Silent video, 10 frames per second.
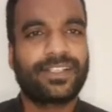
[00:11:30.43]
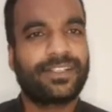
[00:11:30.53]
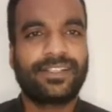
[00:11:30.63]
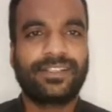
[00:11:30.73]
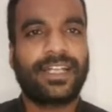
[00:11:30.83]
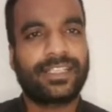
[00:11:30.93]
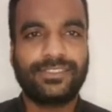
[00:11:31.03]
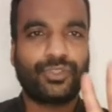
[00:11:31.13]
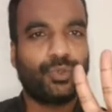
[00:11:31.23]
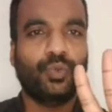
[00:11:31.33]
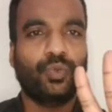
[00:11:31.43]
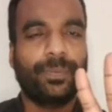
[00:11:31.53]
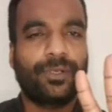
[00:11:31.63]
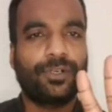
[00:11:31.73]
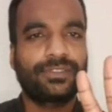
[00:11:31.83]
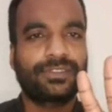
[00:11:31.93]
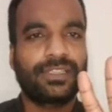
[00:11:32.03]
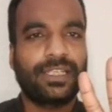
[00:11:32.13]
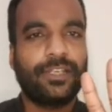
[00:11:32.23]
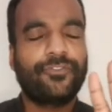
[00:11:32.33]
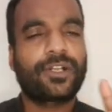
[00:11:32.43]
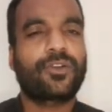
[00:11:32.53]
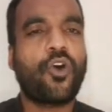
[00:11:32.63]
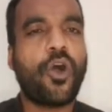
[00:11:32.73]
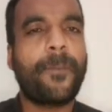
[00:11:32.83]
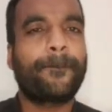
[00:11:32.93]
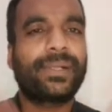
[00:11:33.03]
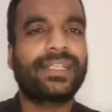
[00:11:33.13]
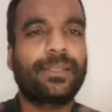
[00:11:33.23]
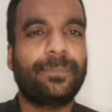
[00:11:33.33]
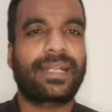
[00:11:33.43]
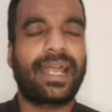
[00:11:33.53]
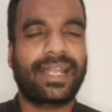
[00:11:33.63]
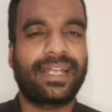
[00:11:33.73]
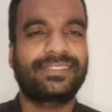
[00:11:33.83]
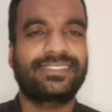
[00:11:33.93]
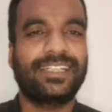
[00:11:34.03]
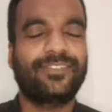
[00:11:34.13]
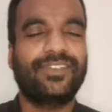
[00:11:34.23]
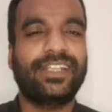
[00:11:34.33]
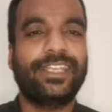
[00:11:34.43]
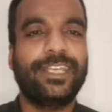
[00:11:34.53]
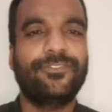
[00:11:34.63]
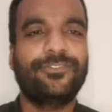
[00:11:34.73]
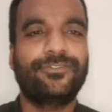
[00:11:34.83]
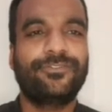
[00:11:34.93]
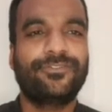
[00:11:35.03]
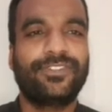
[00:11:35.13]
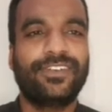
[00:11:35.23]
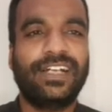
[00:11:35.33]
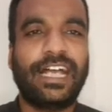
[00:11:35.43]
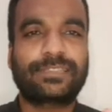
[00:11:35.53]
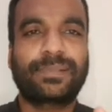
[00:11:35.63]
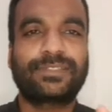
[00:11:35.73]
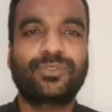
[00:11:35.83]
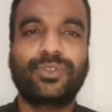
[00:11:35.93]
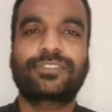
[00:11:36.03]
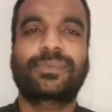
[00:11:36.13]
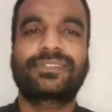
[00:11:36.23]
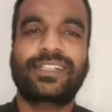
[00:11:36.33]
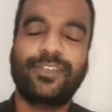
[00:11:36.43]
That is 2, because if you are opening the brackets, it will give s plus 2 into s plus 3.